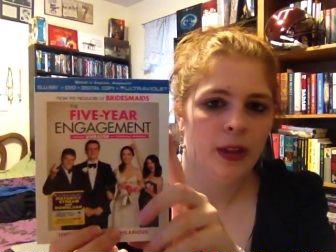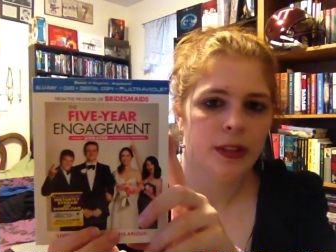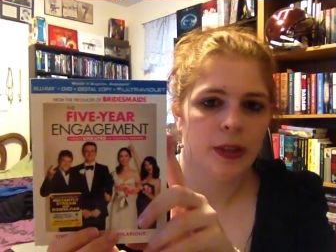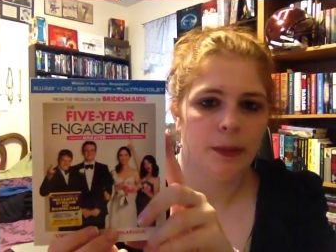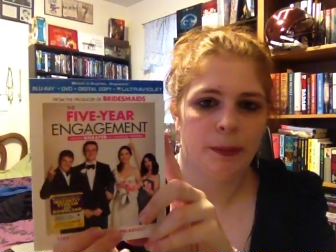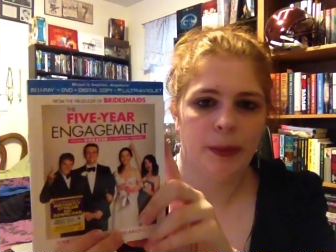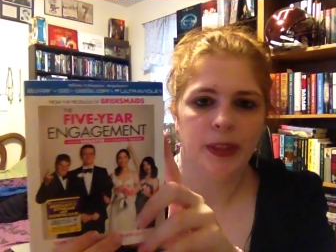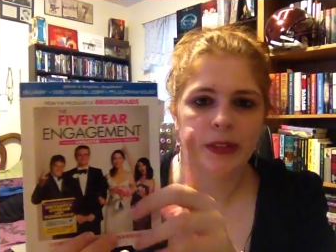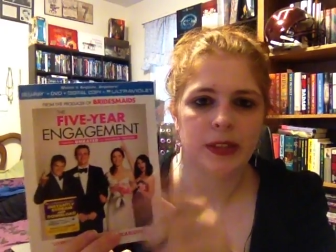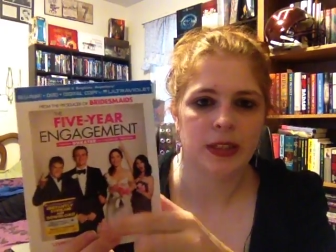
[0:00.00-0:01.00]
So
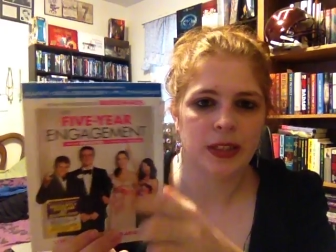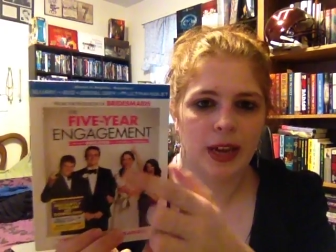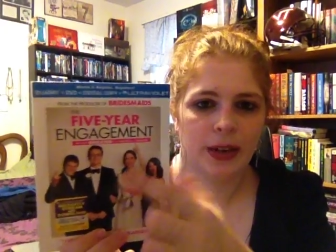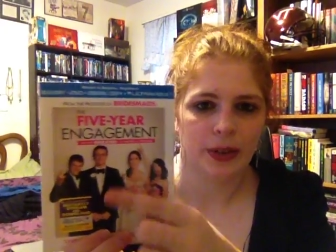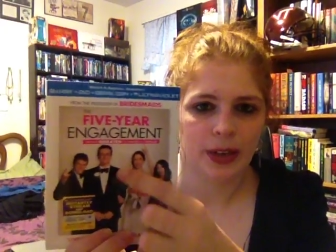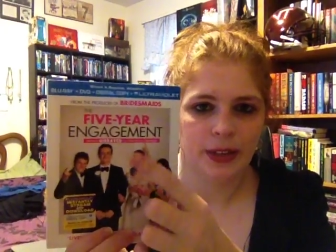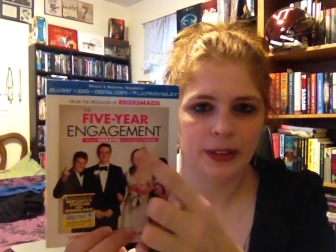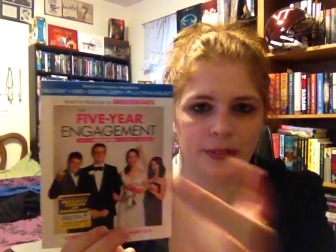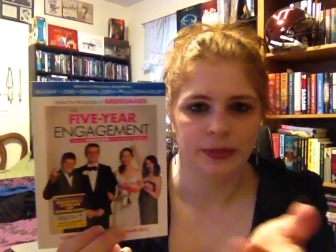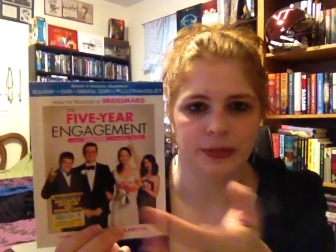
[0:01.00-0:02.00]
basically, the title kind
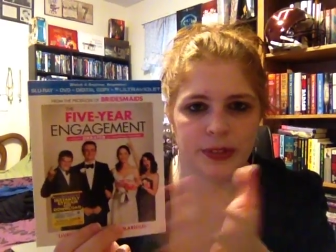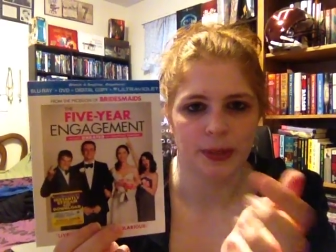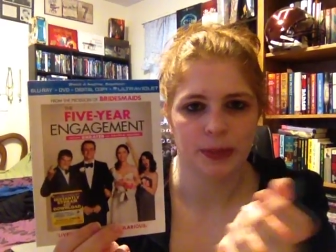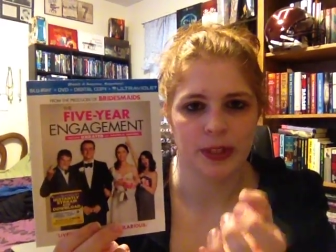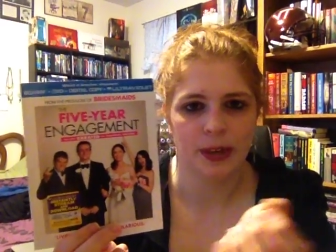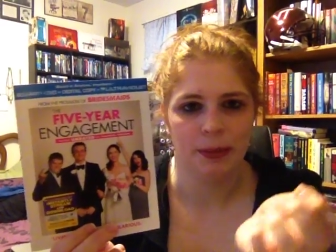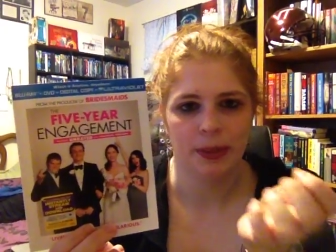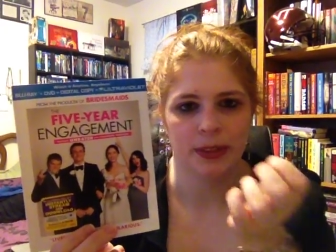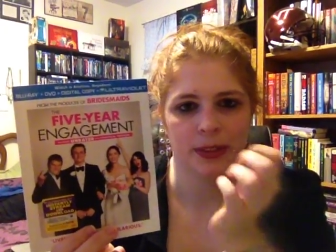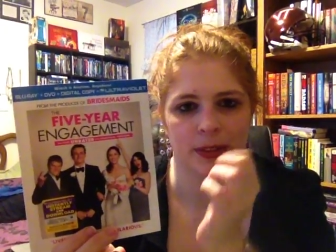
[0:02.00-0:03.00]
of sums it up.
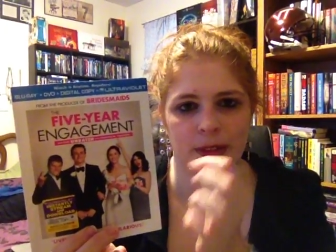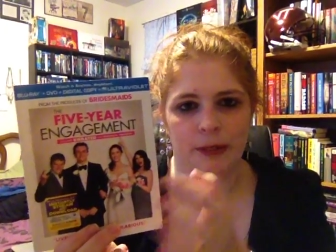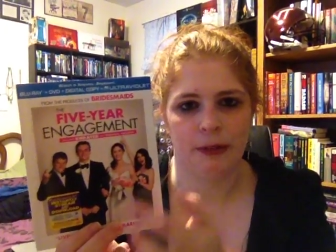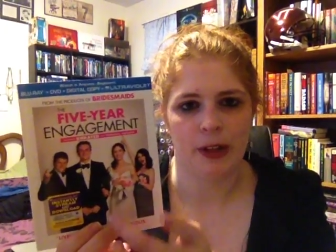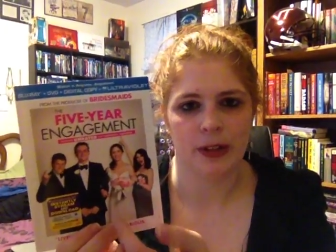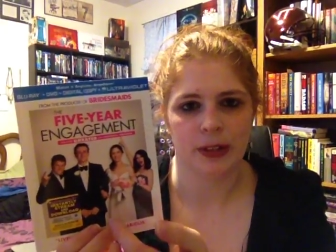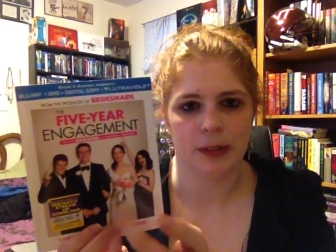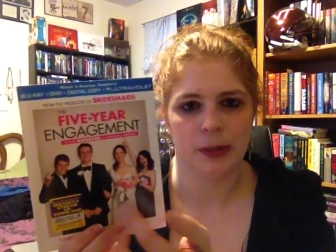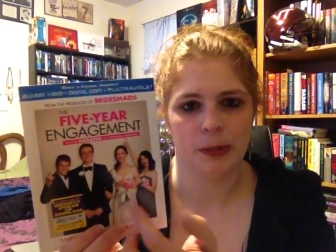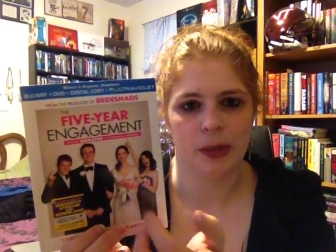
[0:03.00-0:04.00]
It's it follows
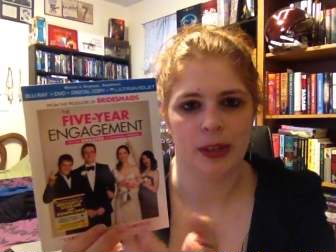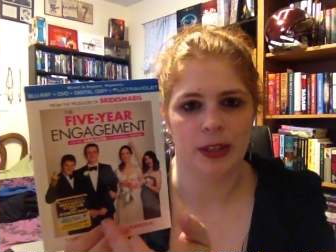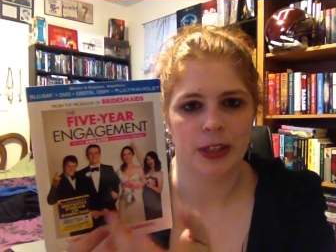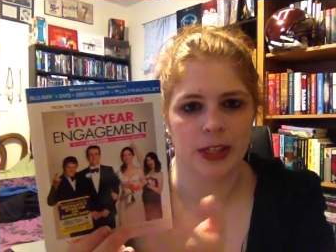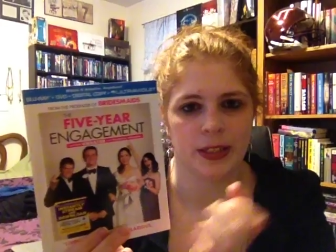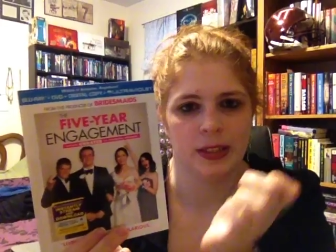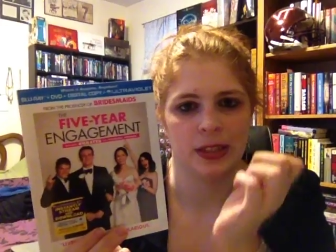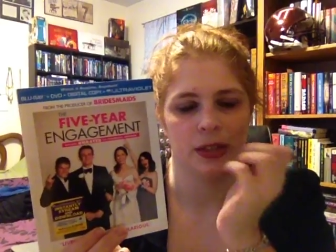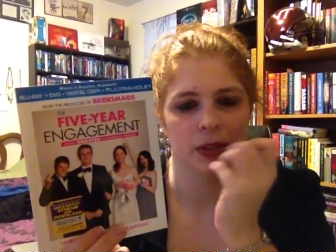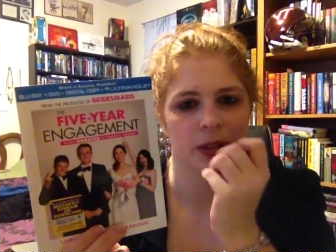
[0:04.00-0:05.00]
Emily Blunt and Jason
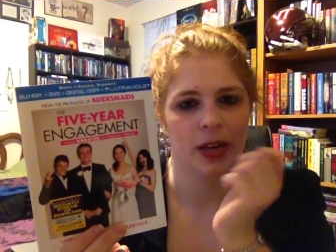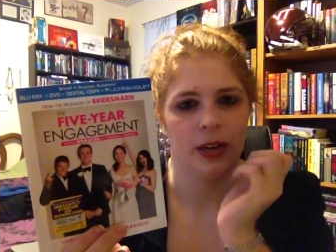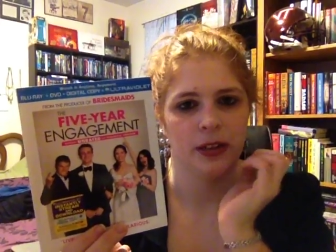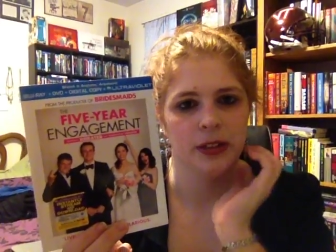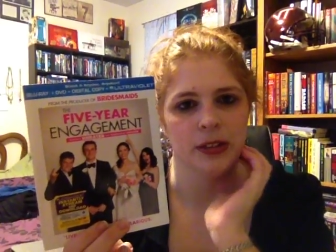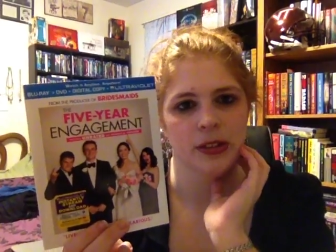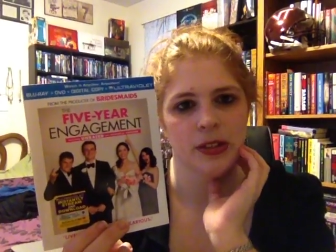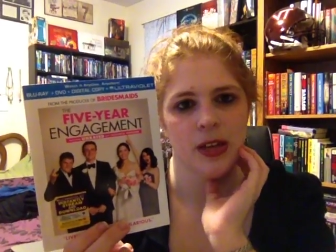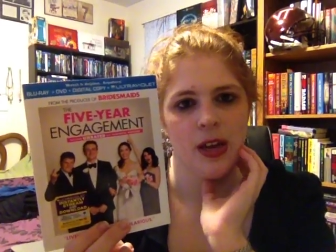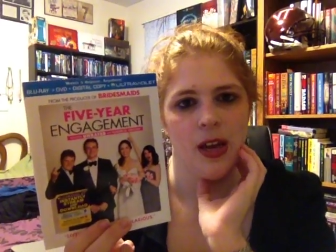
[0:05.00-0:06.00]
Segel's
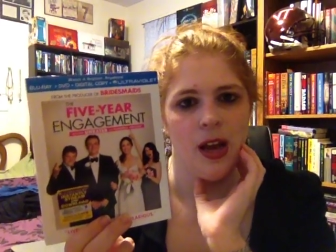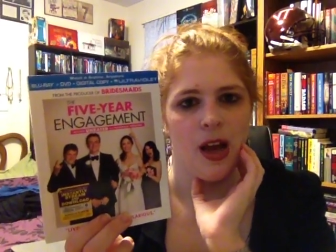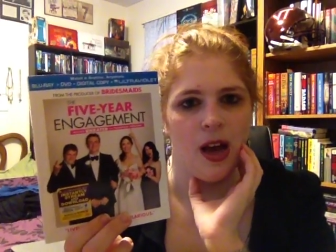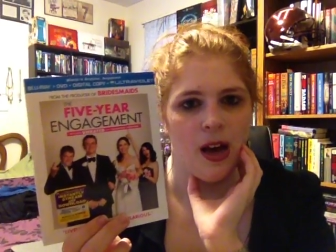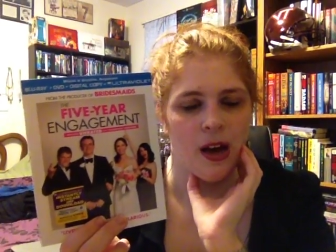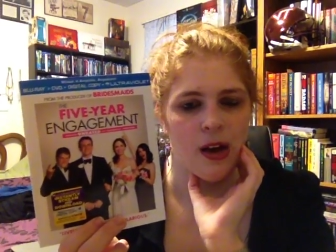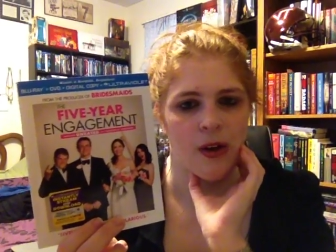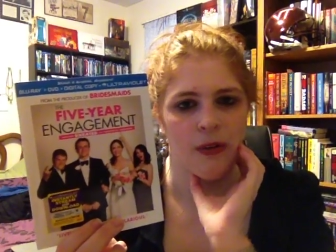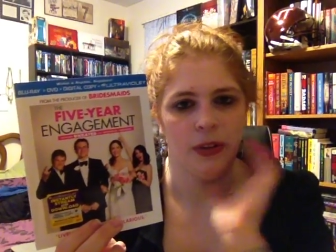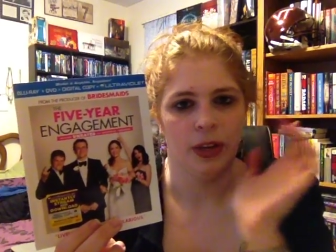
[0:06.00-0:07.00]
characters uh,
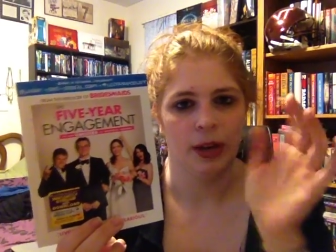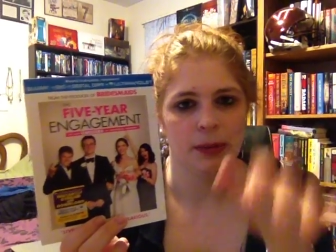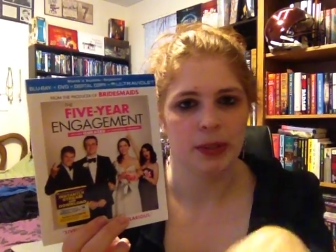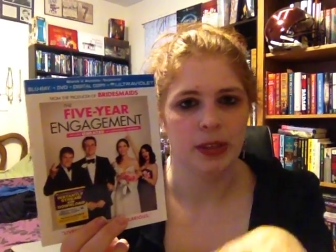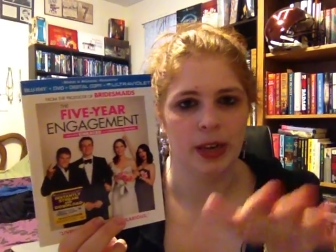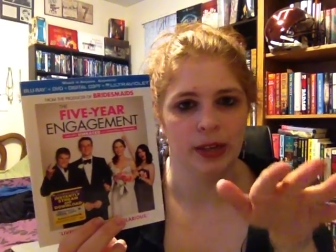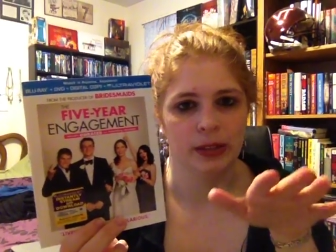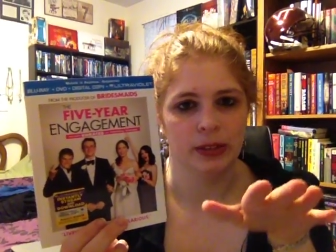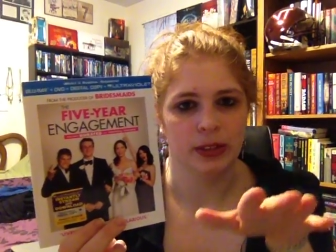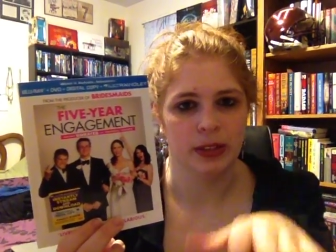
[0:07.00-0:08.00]
over the ups and
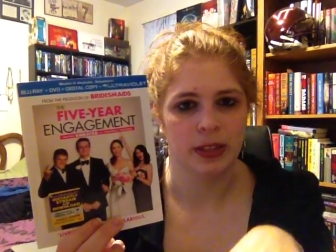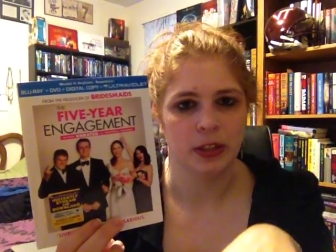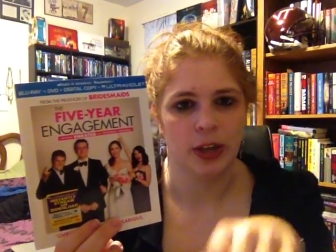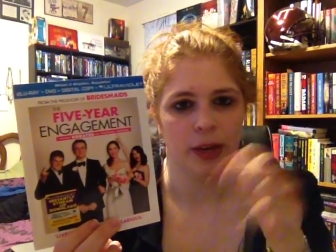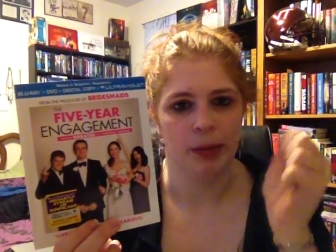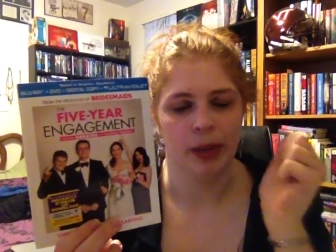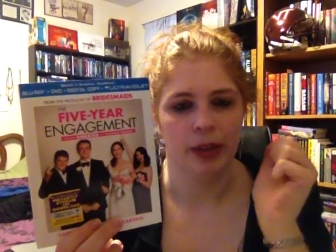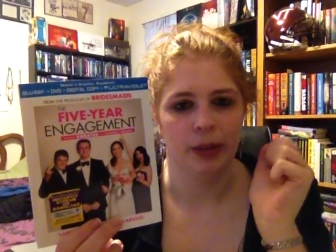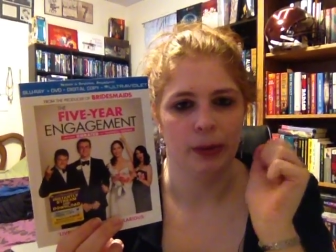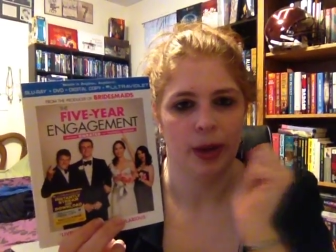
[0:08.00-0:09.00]
downs as they try to
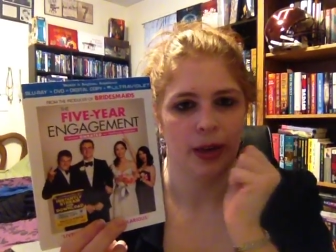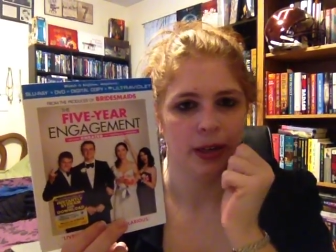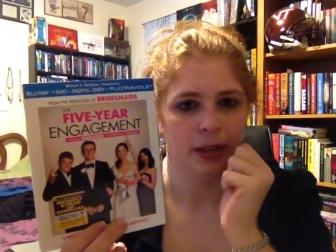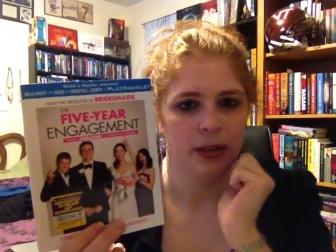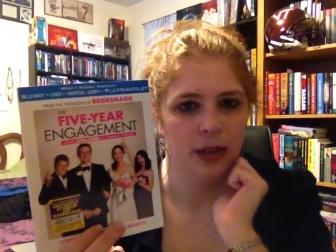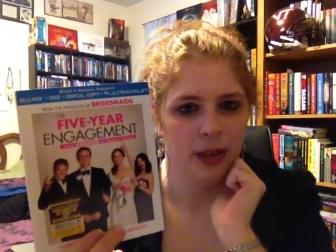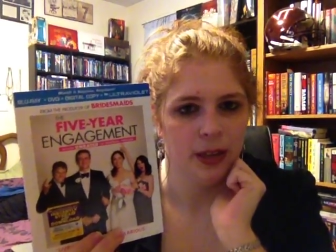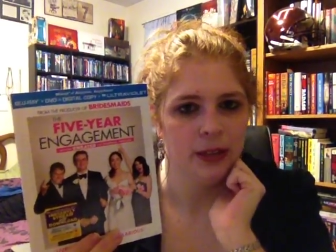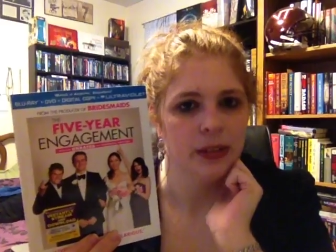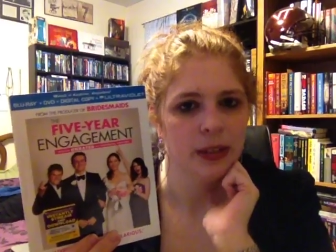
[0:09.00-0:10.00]
plan their wedding,
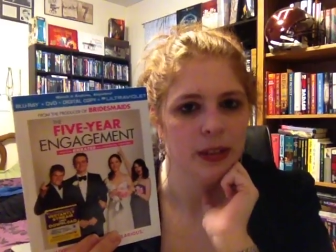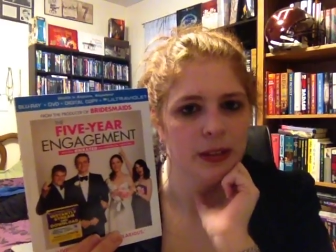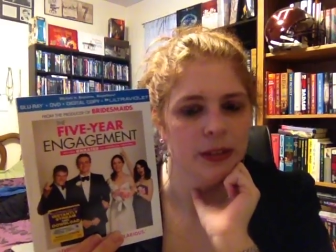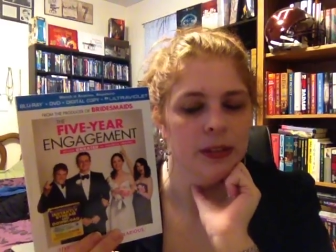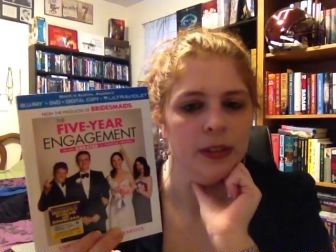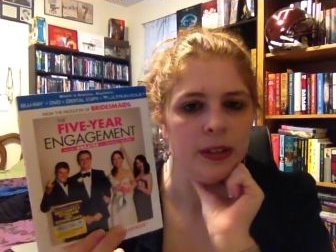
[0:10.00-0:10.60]
and uh,